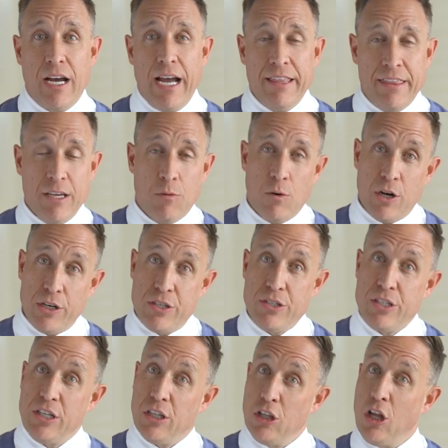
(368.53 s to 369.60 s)
I think we're gonna
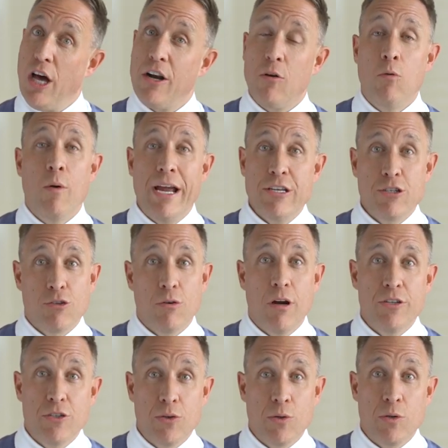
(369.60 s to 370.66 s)
see a lot of
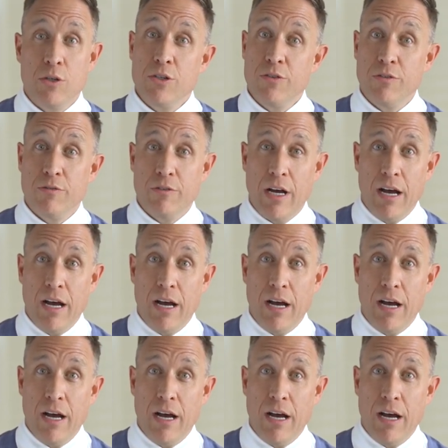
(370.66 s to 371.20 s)
restaurateurs